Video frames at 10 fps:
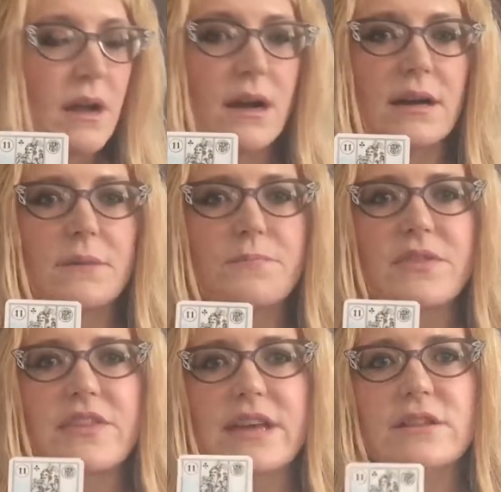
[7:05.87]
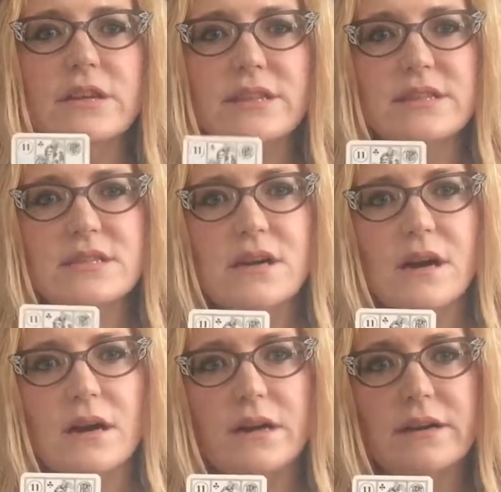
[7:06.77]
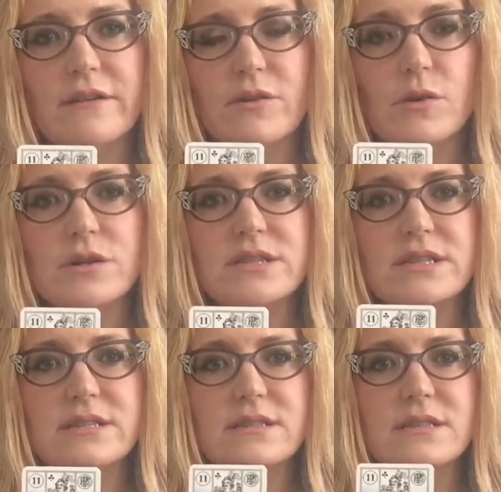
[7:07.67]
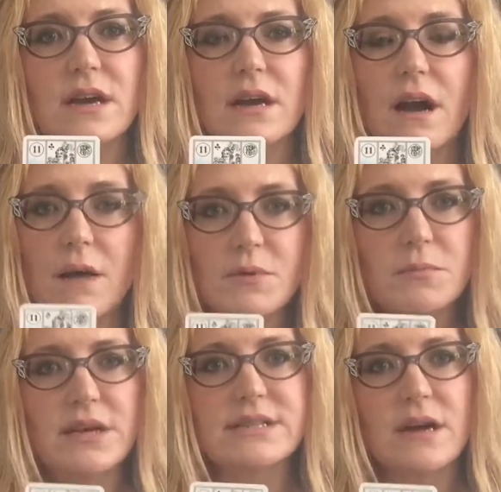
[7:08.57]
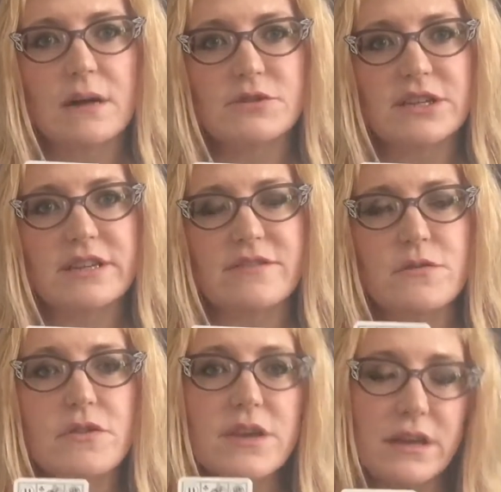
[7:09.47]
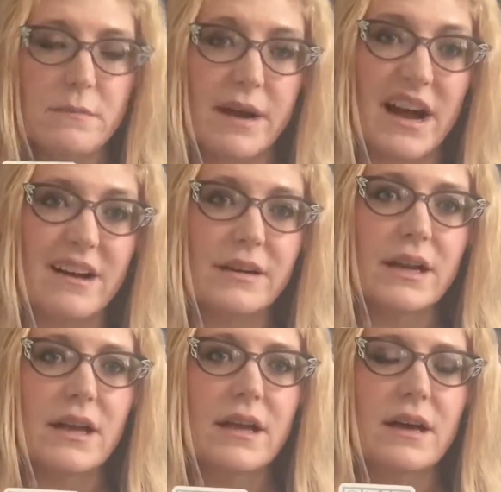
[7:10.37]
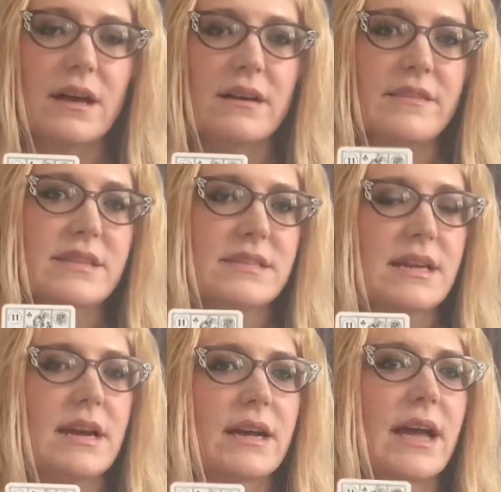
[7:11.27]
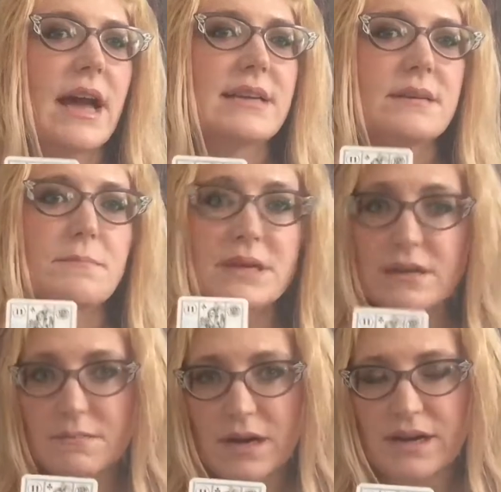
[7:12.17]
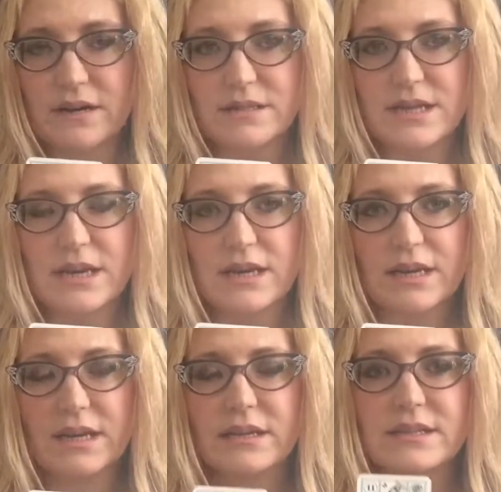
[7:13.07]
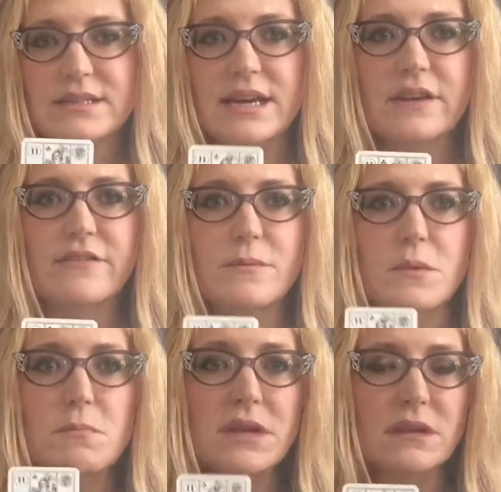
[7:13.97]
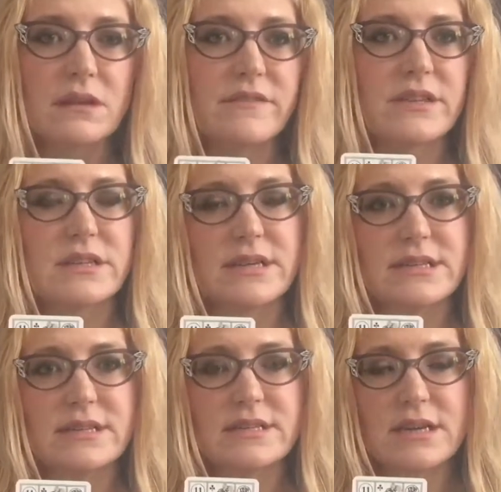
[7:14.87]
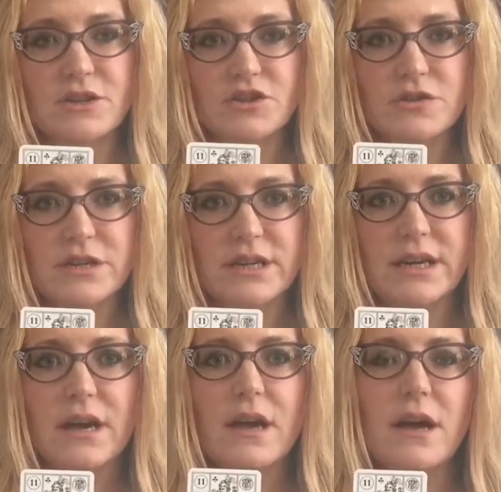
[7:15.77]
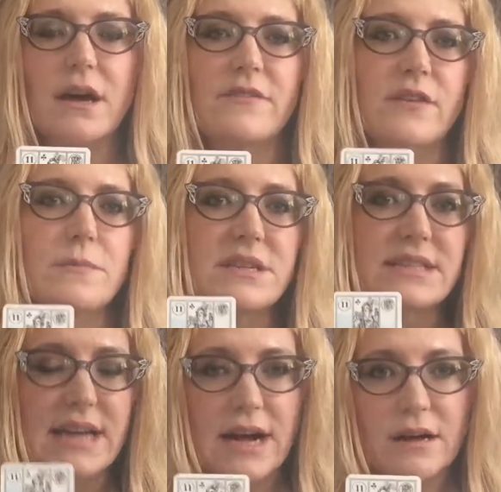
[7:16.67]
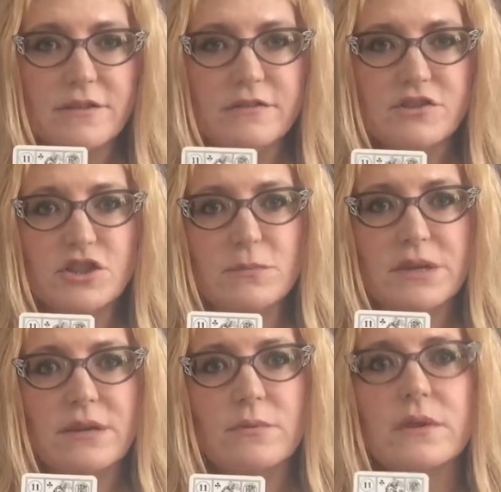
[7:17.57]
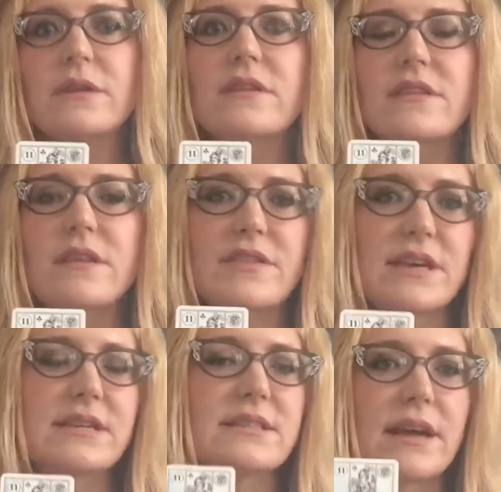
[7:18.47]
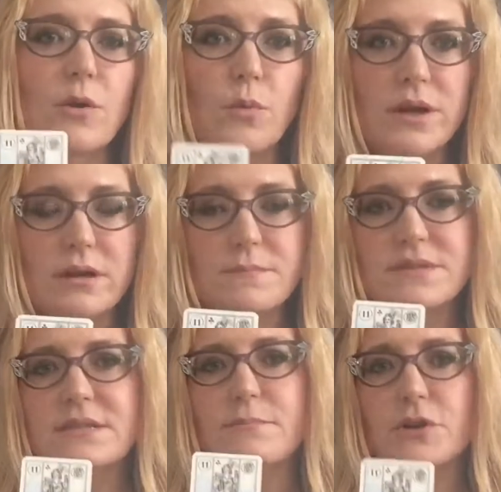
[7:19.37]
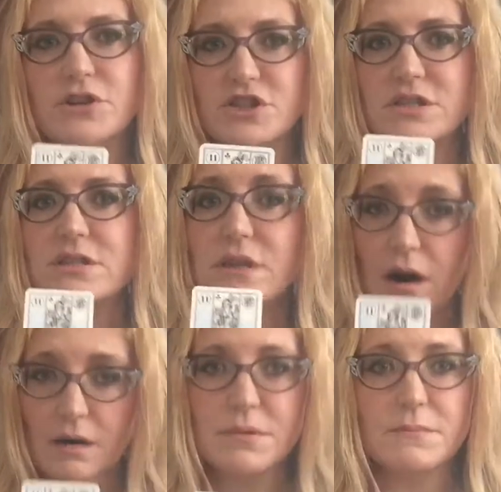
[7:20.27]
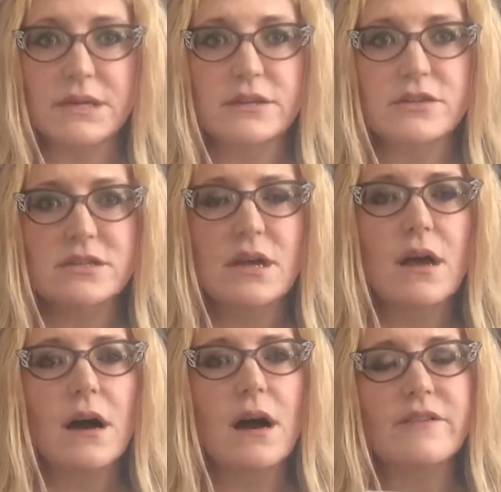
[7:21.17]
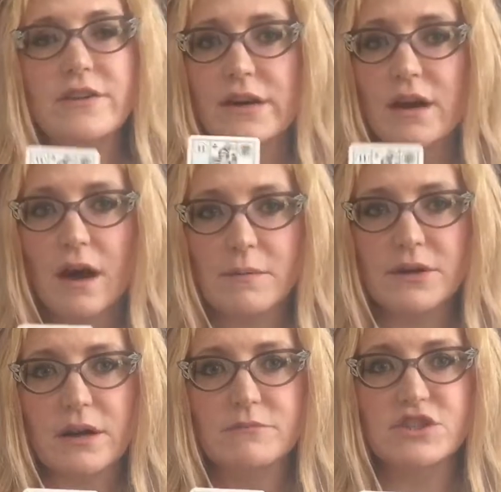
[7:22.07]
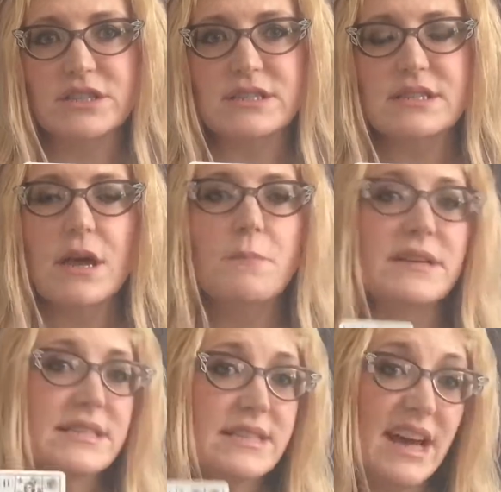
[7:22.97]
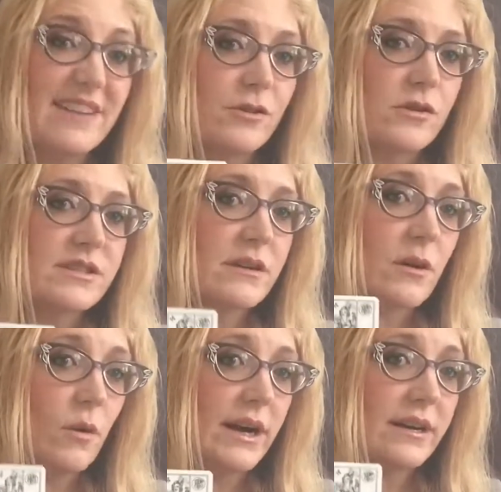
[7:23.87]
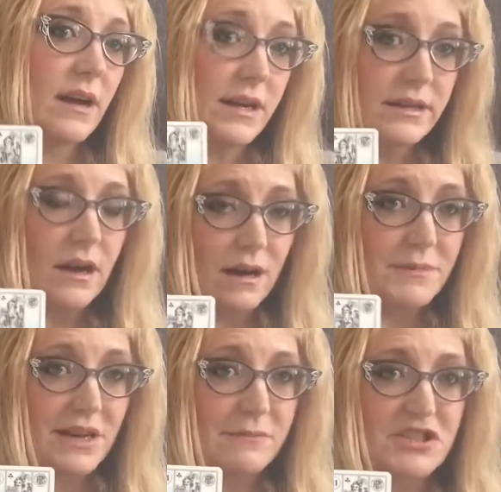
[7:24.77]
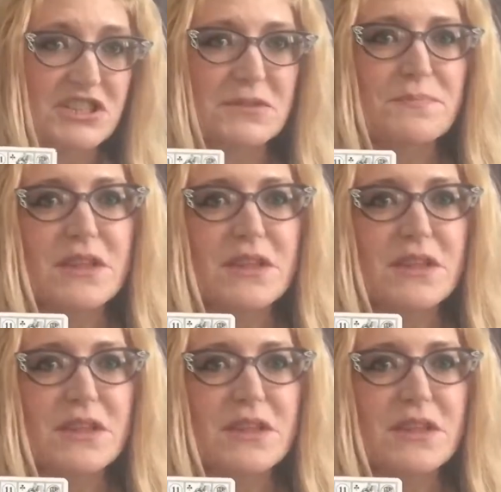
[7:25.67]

Um, they look at this card, of course, it's a commonplace object. If you think about uh, this deck as a Biedermeier deck, a deck from the middle of the 19th century, uh, from the south of Germany when things like whips, birches, carpet beaters are very common objects. But today, of course, they're quite uncommon objects.